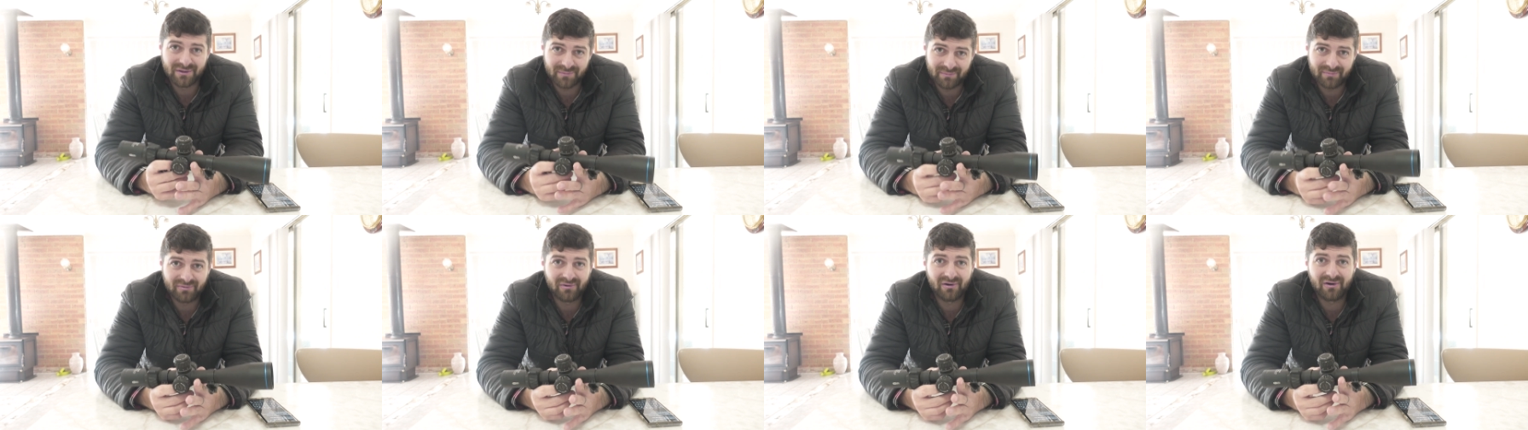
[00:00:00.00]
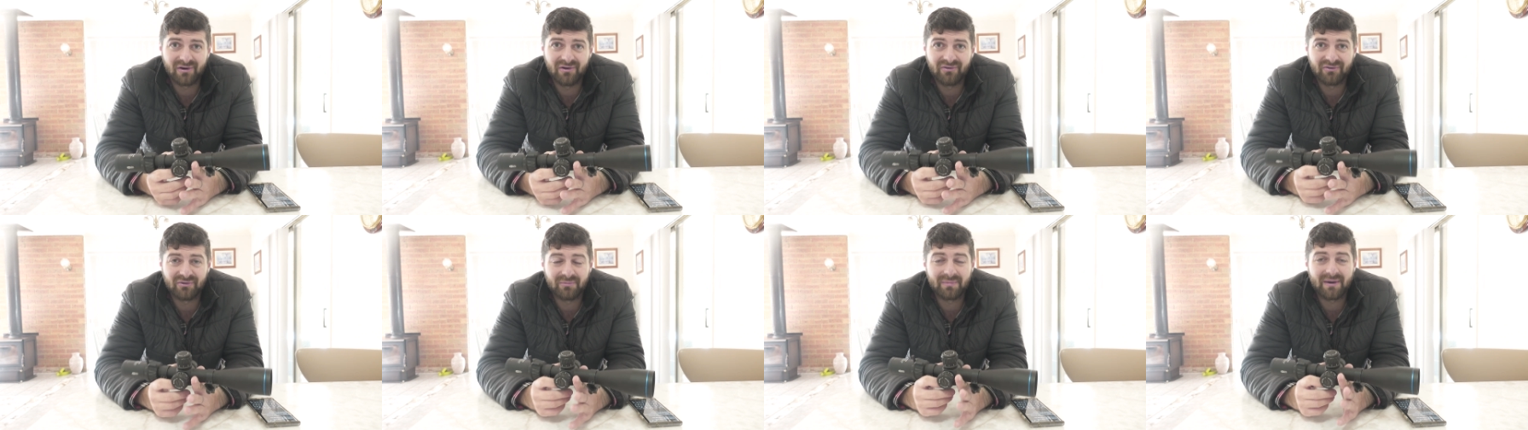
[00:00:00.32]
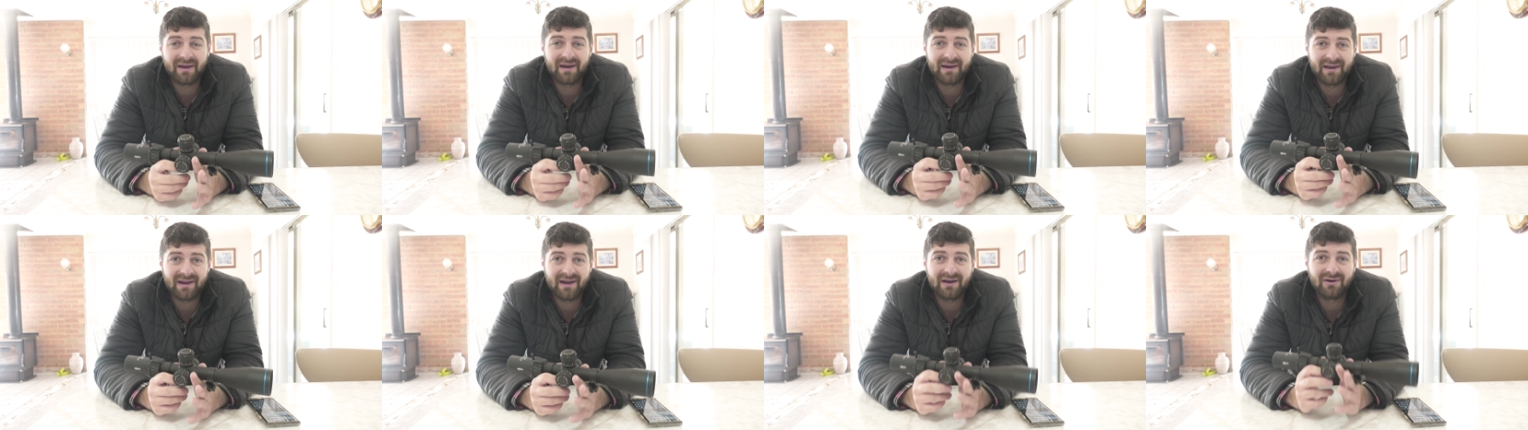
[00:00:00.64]
pros
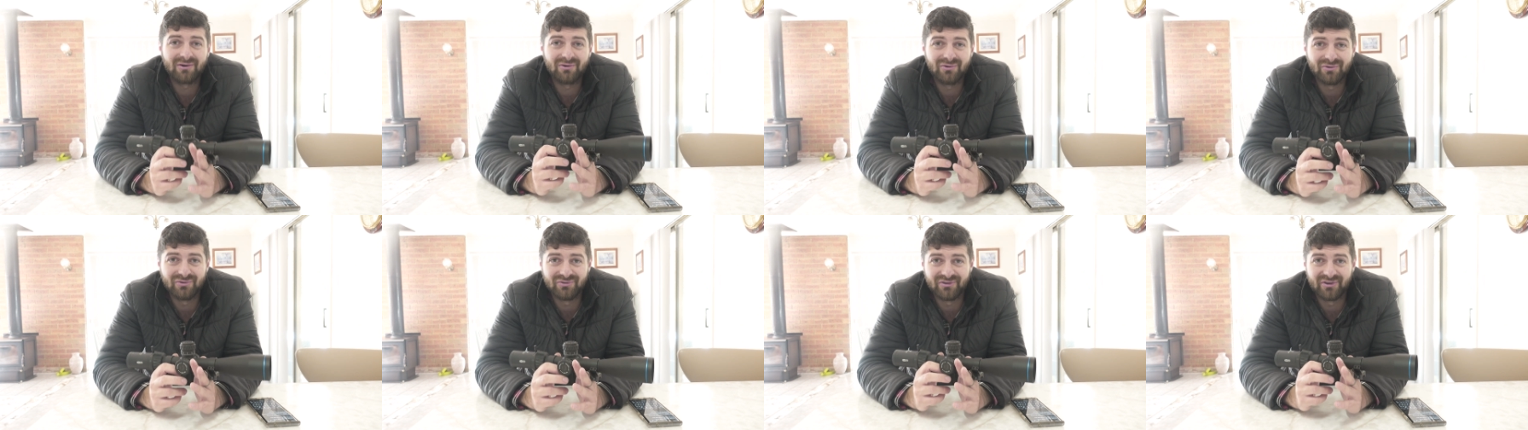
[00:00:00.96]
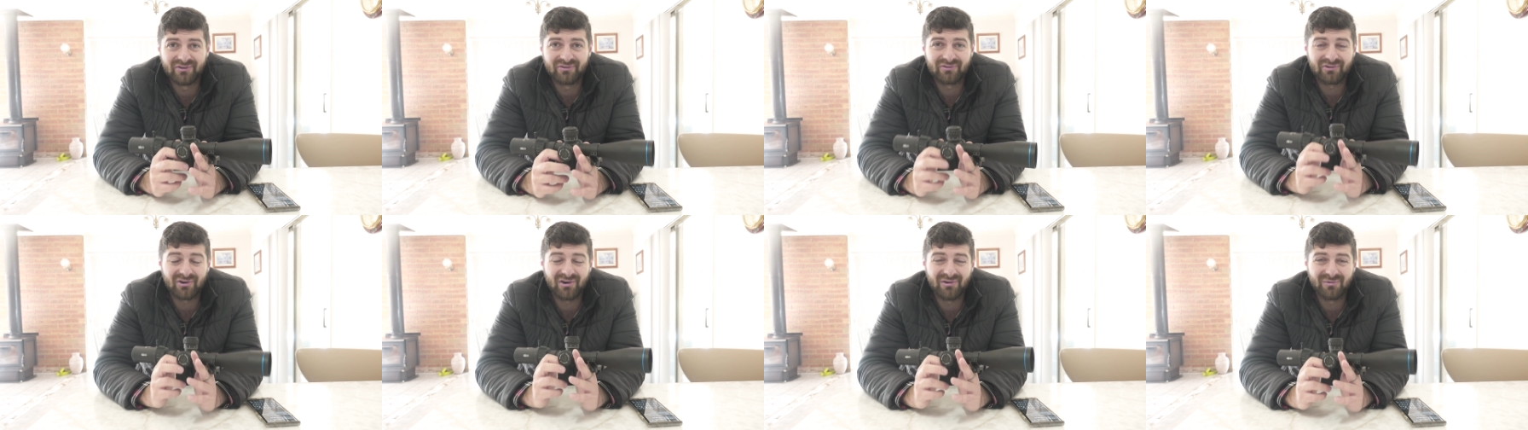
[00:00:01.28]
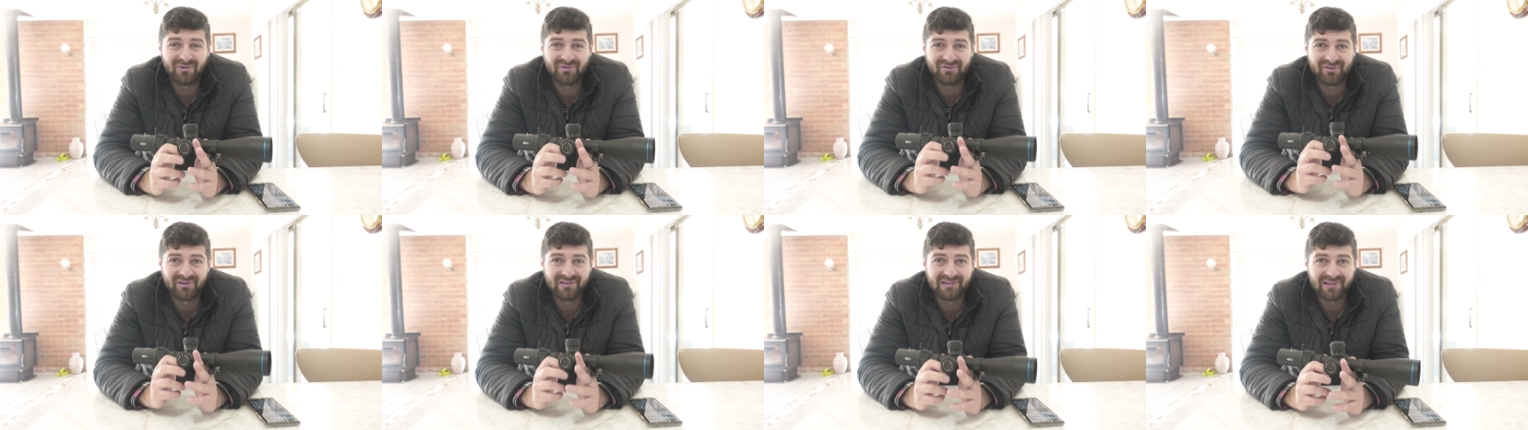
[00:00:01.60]
about how good this scope
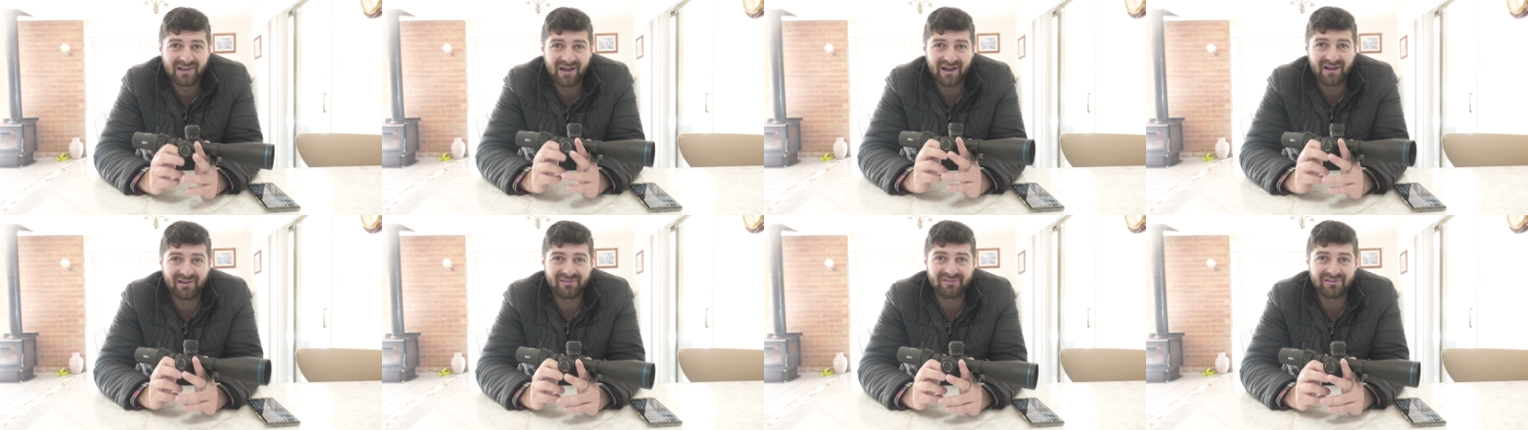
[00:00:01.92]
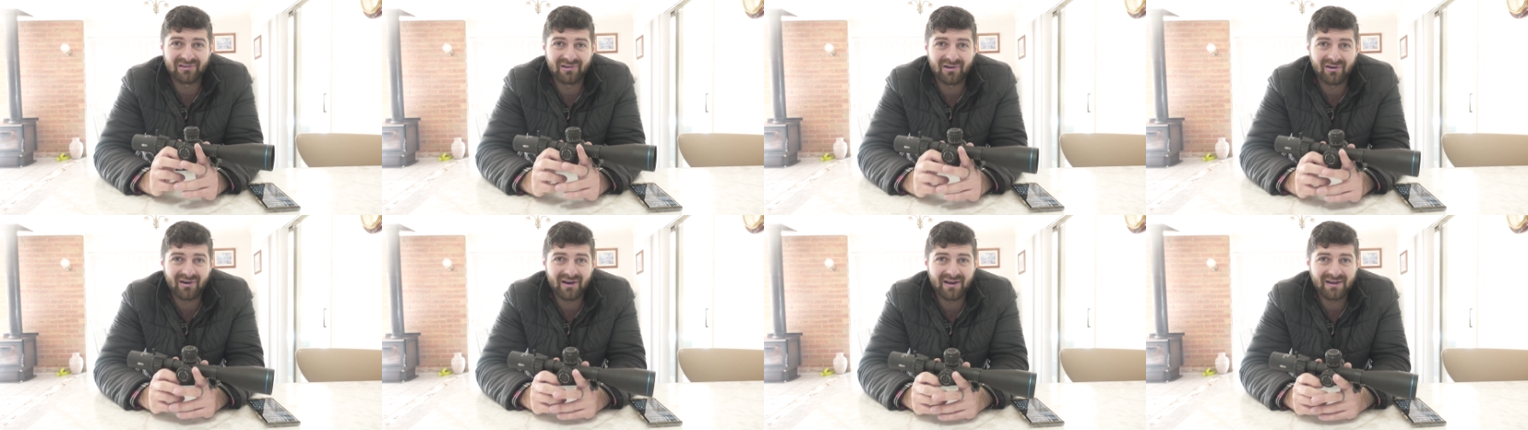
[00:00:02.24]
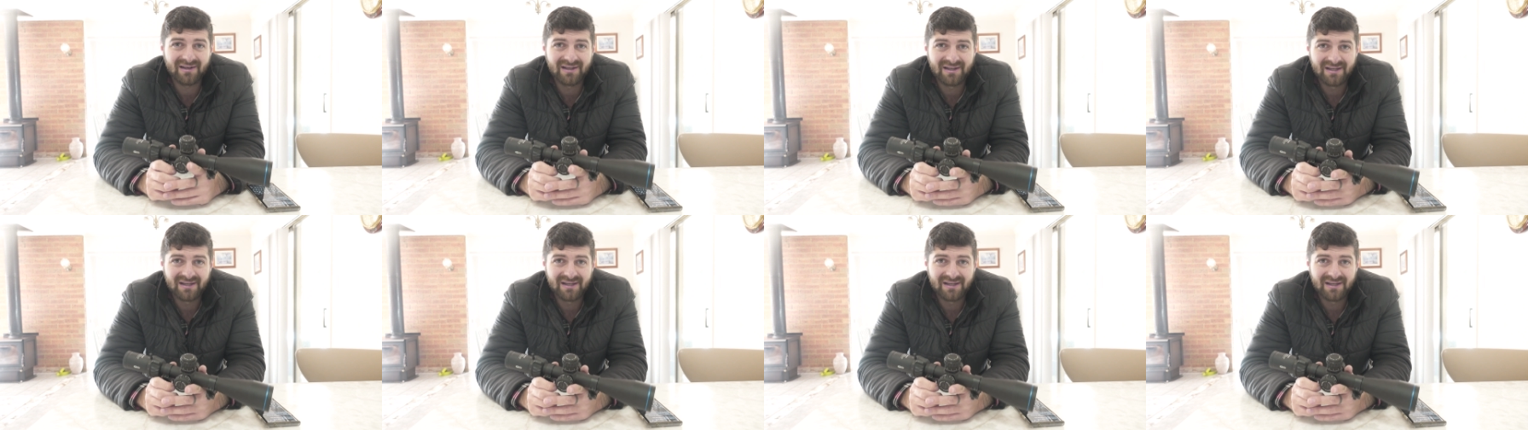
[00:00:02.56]
was on the last light,